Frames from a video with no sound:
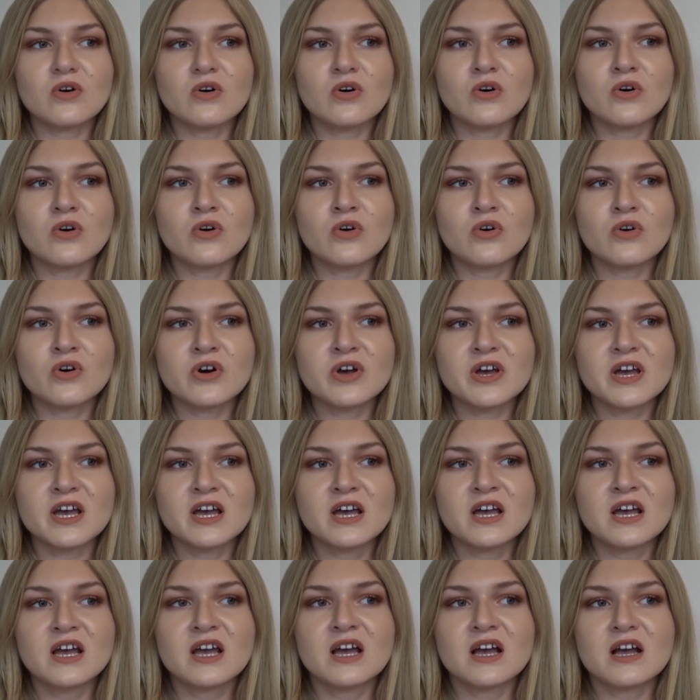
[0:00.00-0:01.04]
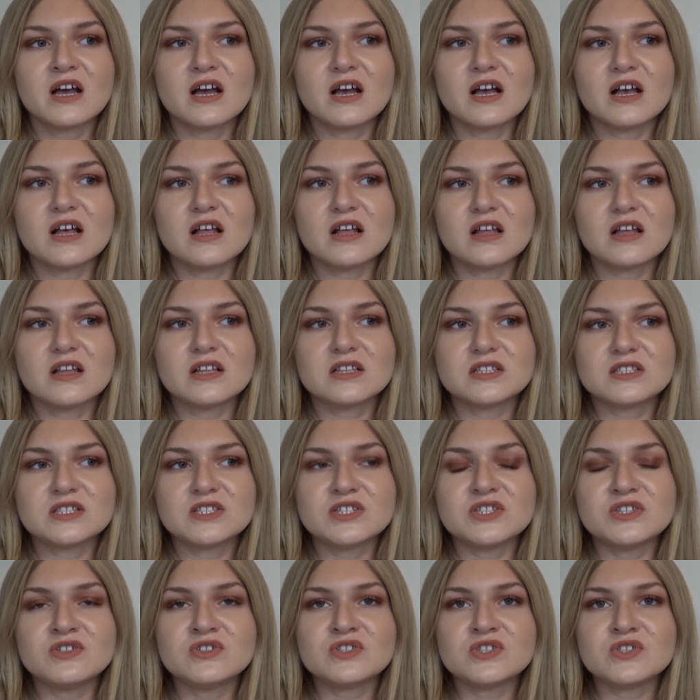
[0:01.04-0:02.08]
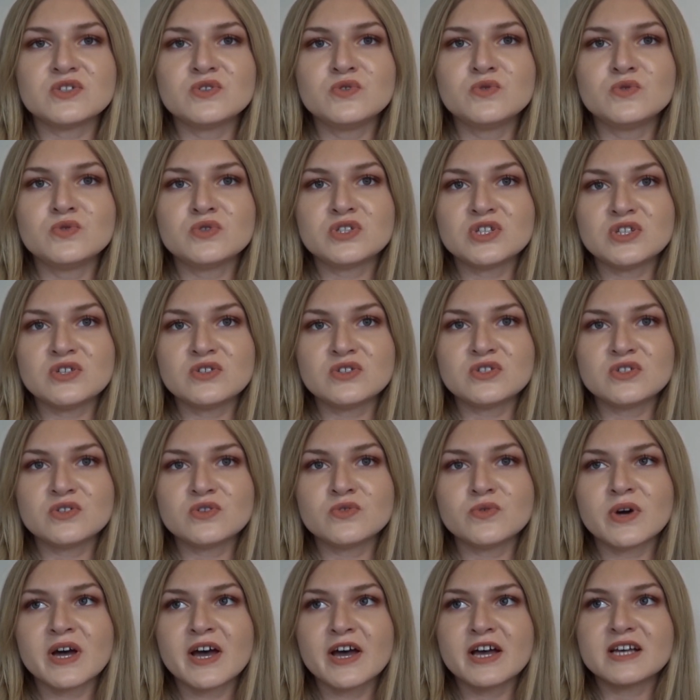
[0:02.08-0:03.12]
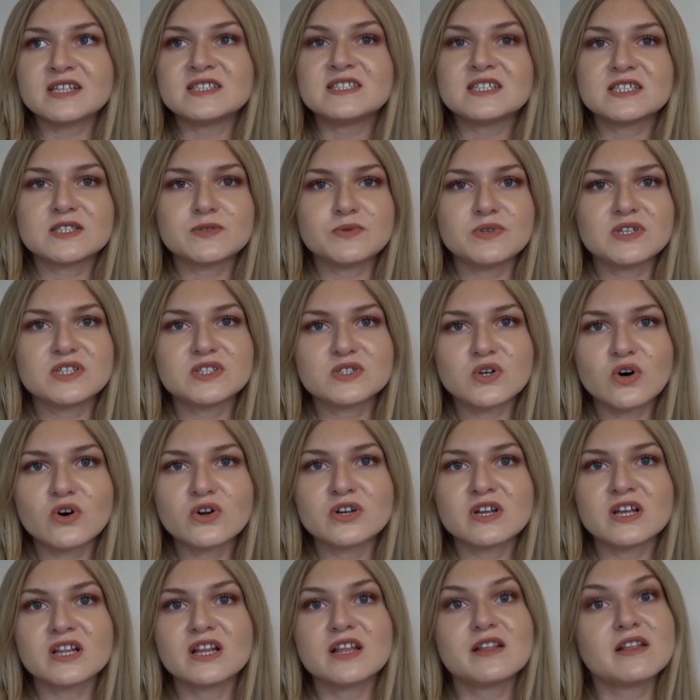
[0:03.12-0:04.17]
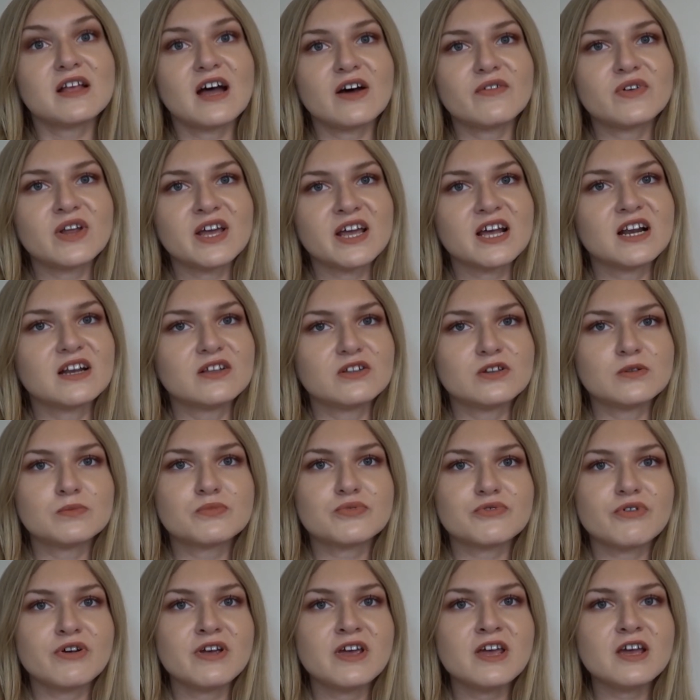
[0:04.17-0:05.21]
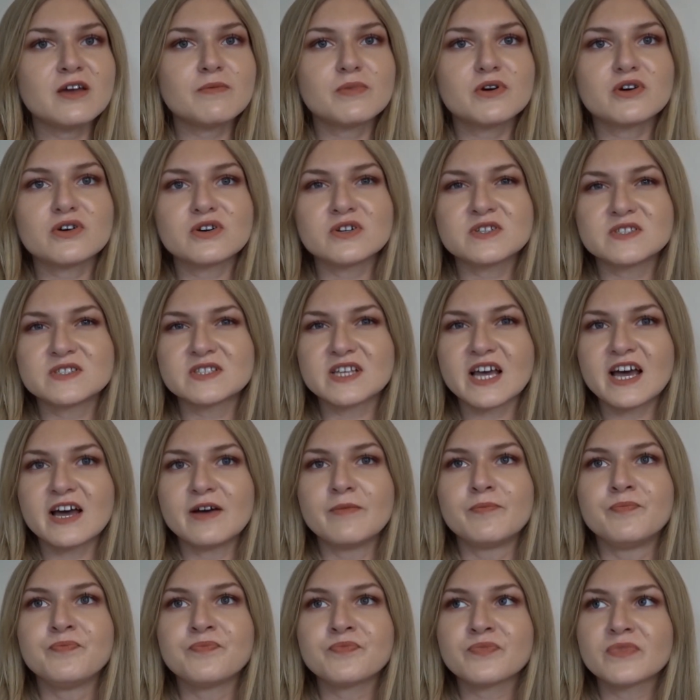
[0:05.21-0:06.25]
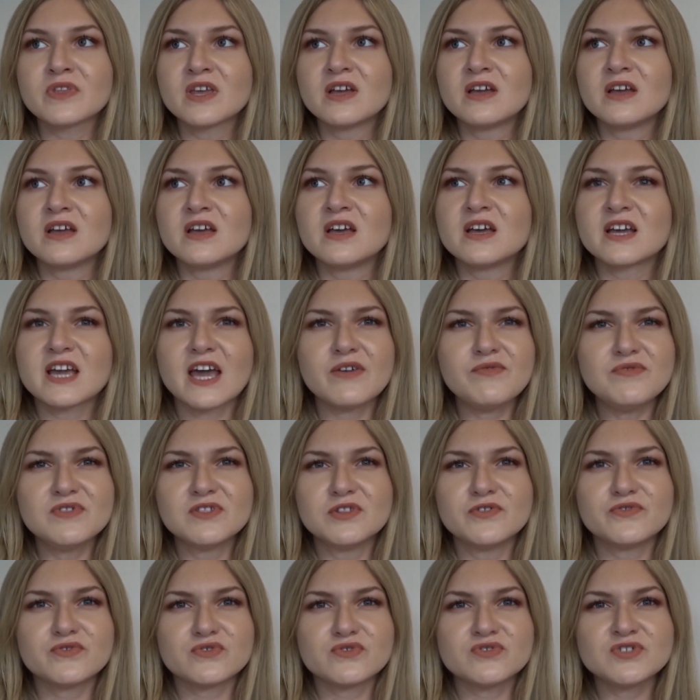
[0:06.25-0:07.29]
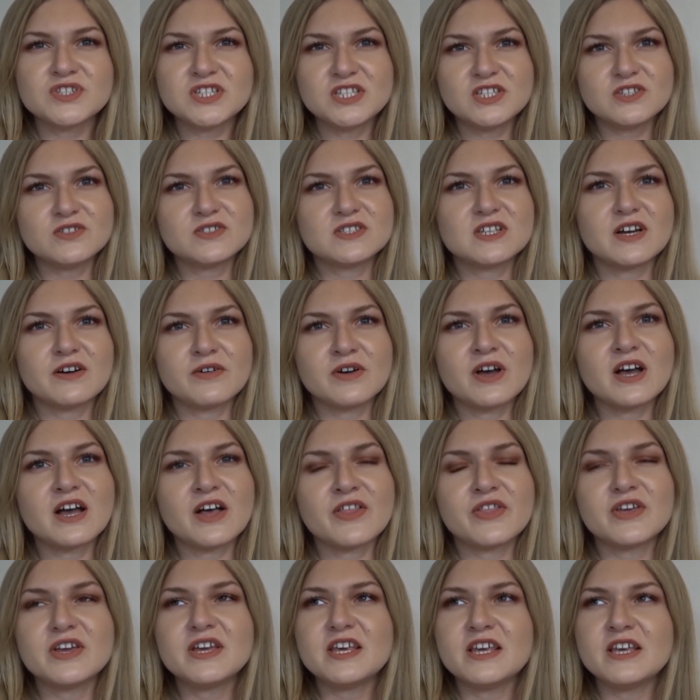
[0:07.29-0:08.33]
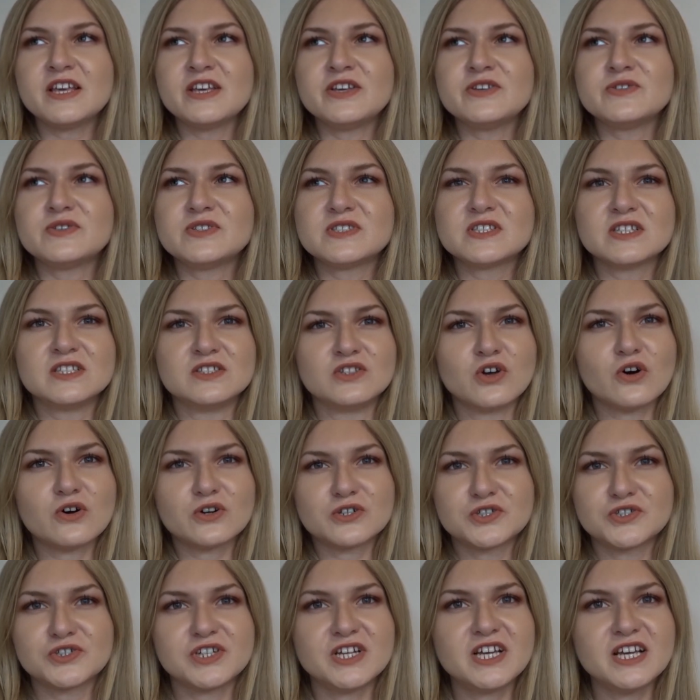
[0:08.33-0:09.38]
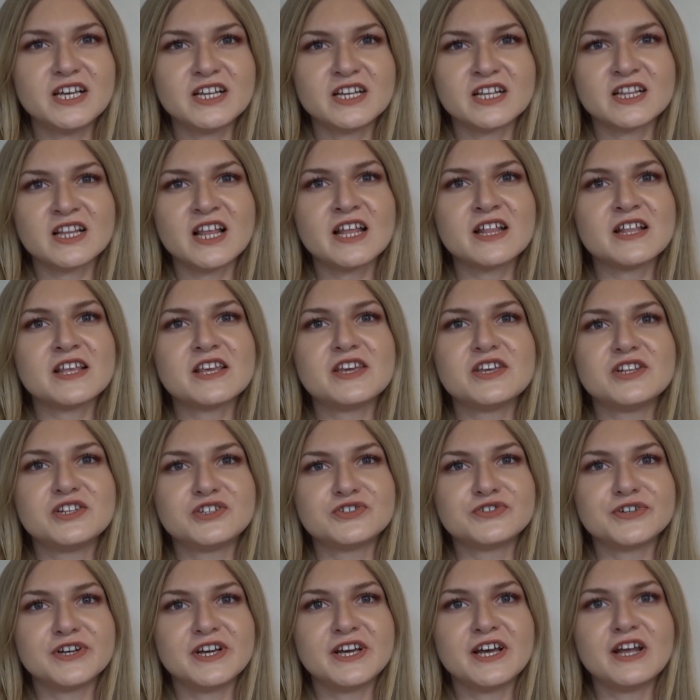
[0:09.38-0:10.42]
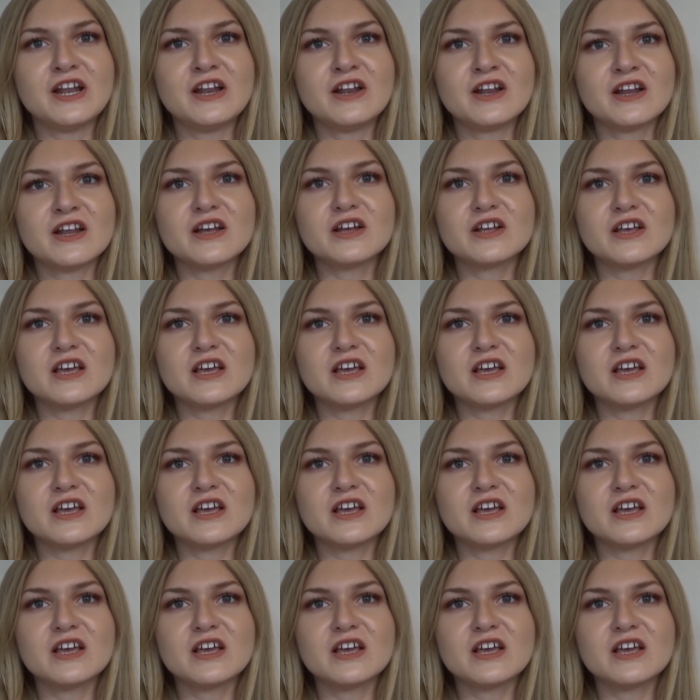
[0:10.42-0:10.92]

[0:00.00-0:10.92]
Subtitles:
Or do you do 6 weeks on and then have like a little break? Because Kevin Lavorni I think he used to not train, and then he'd train